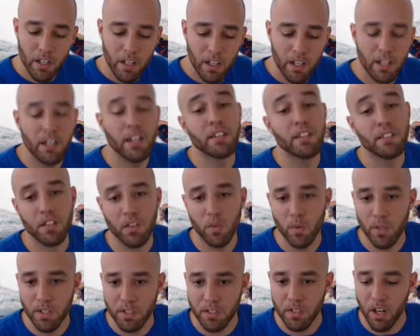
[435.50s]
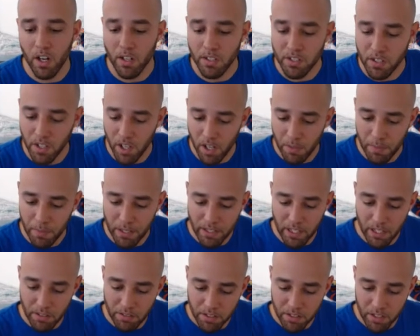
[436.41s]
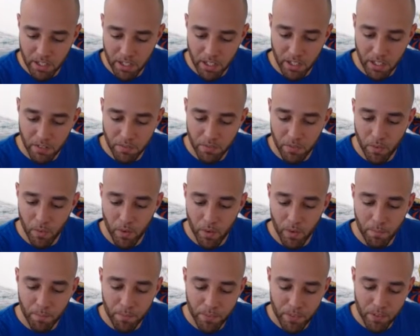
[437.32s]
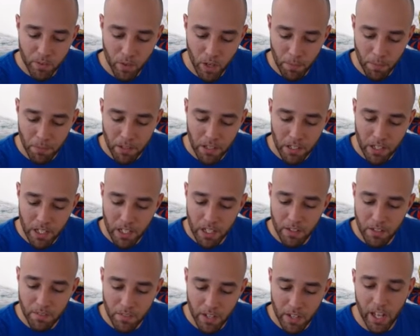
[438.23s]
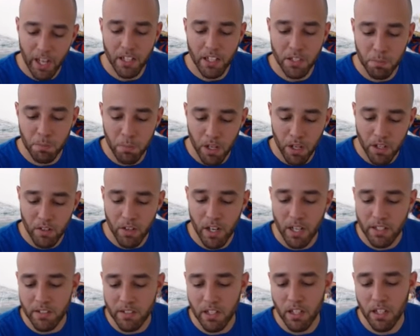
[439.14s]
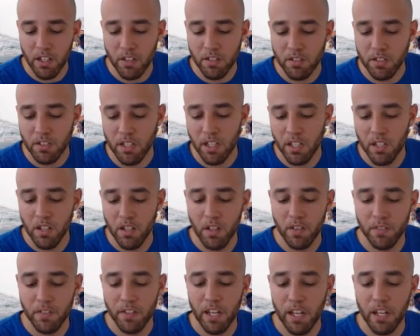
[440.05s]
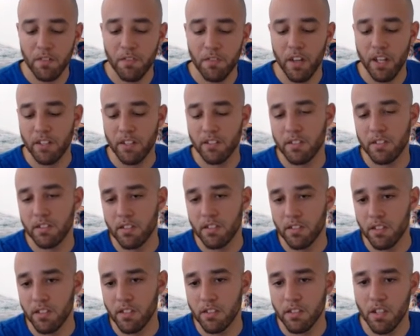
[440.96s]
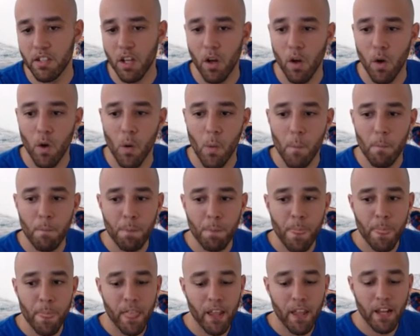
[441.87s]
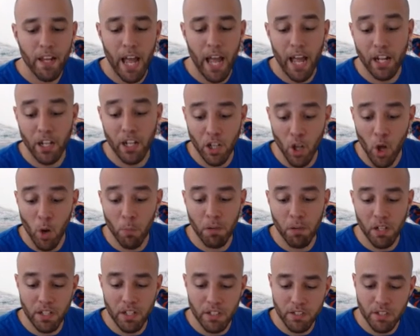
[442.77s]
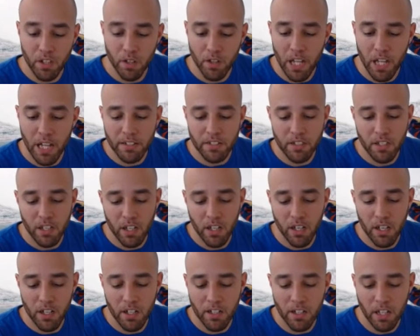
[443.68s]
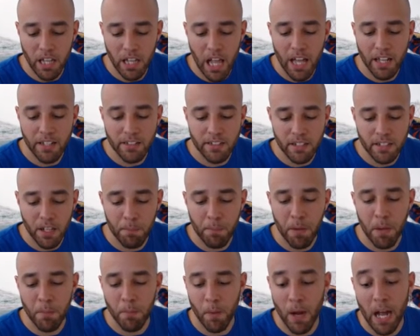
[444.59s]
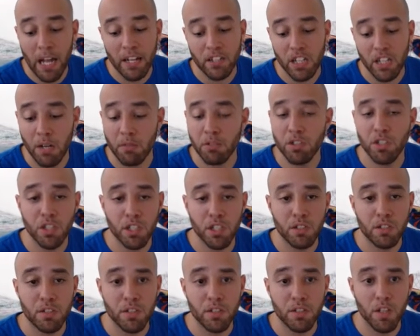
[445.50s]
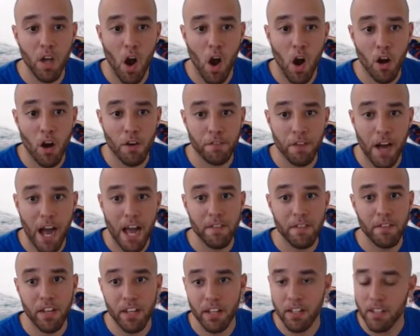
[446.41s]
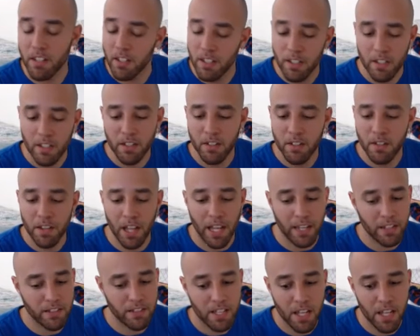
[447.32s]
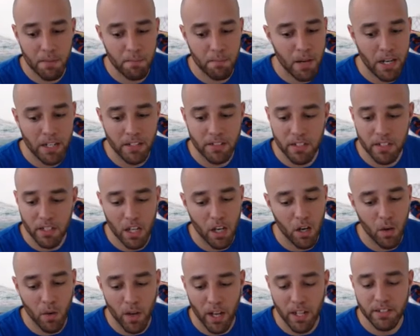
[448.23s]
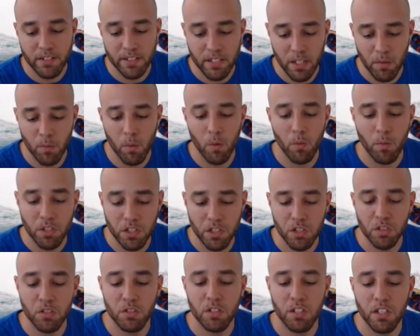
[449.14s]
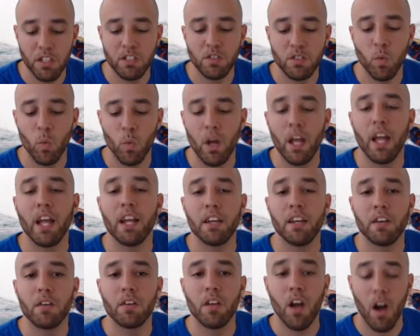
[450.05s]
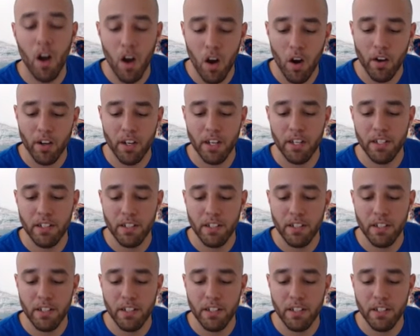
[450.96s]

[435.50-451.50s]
He is a 3-star. Sorry about that. I was looking in the 4. So I believe, yeah, his brother has the leader skill of defense. So, and globally. So that's good. Some people, actually, I was just R5ing like 10 minutes ago, and someone was using this Wind Harg